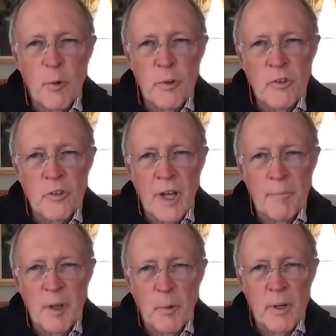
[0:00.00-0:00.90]
we
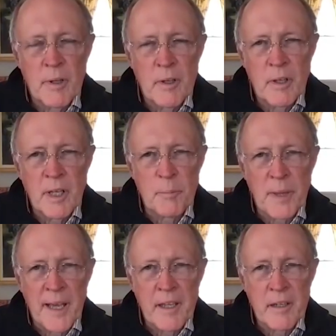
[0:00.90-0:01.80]
stop, I want to get
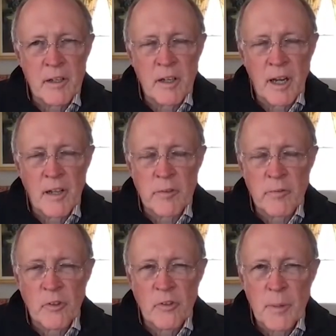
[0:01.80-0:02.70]
back into Gods
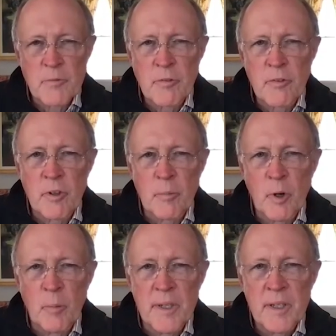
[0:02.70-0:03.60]
of Deception for a
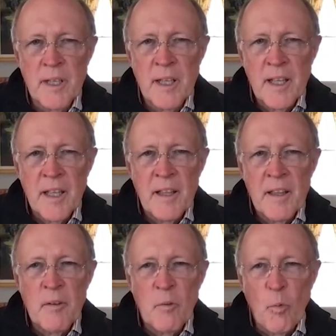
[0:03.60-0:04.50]
moment.
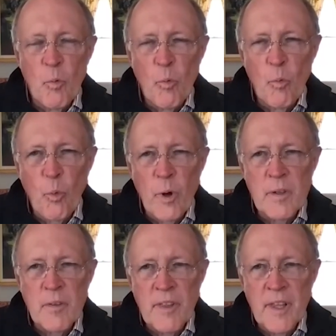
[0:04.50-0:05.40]
One
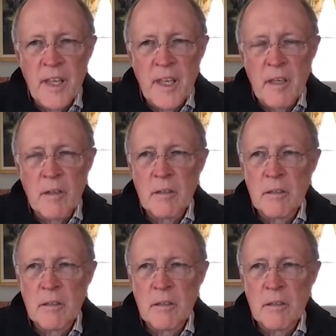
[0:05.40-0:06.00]
of the,